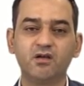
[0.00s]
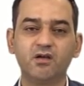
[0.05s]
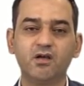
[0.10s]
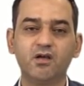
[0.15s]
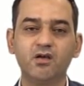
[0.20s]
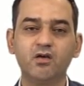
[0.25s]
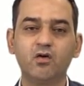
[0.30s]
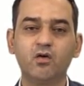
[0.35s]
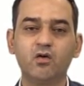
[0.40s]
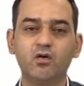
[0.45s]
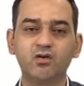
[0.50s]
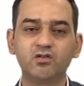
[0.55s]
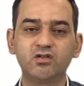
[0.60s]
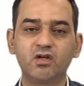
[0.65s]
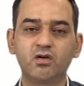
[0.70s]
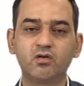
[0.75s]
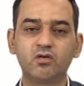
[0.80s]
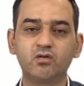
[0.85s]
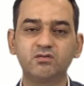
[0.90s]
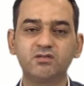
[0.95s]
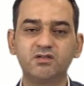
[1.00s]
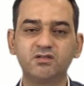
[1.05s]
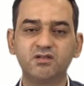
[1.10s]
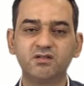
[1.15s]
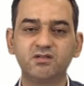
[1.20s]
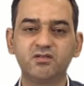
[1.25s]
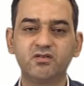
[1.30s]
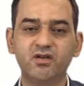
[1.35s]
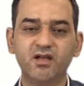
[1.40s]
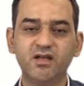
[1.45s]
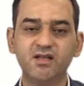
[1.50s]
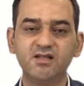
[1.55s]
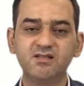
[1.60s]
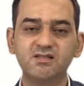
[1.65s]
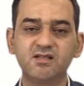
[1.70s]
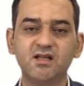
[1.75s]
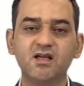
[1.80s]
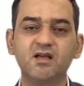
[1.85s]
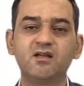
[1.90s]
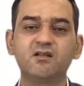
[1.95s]
In order-rooted
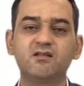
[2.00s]
trees,